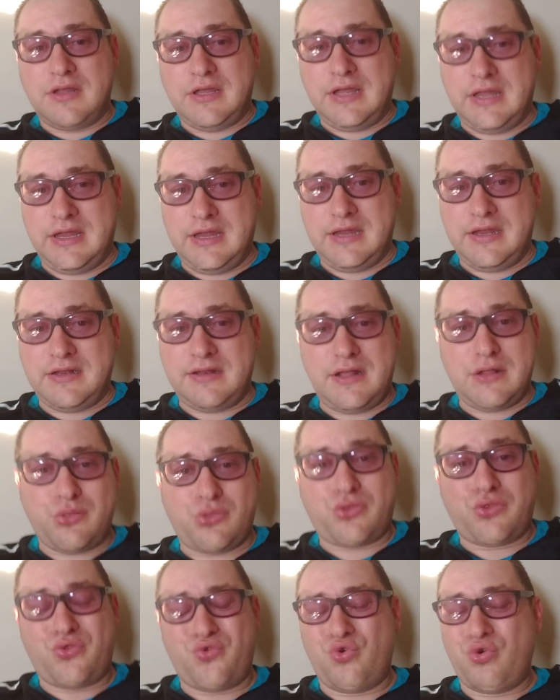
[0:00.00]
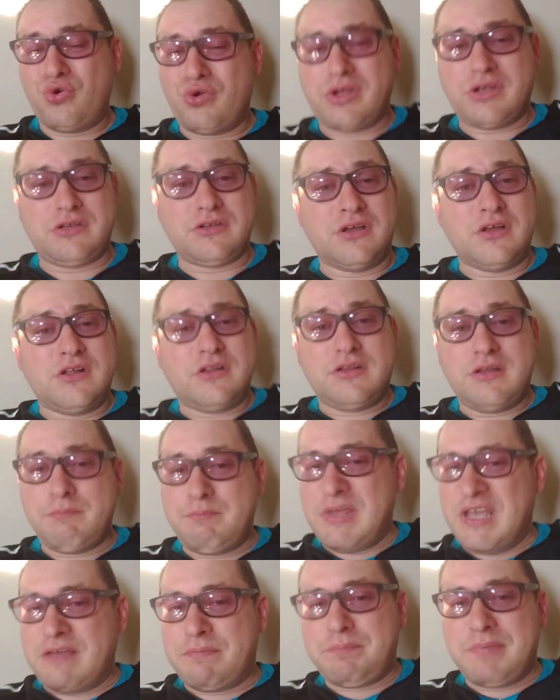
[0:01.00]
And let's look at the
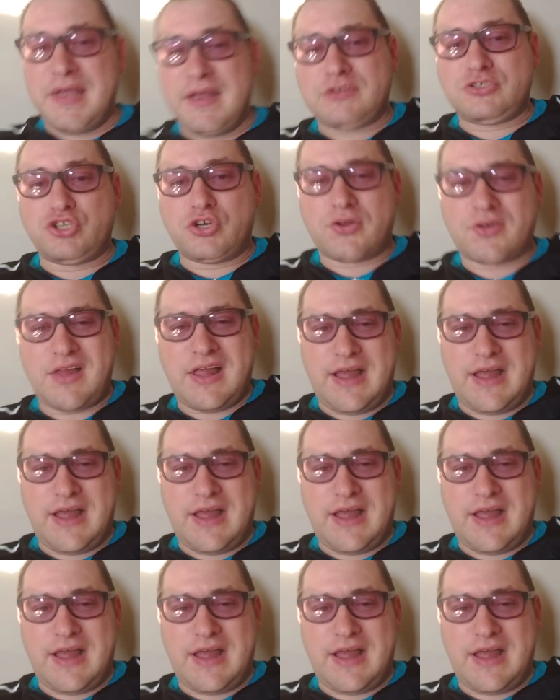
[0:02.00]
big picture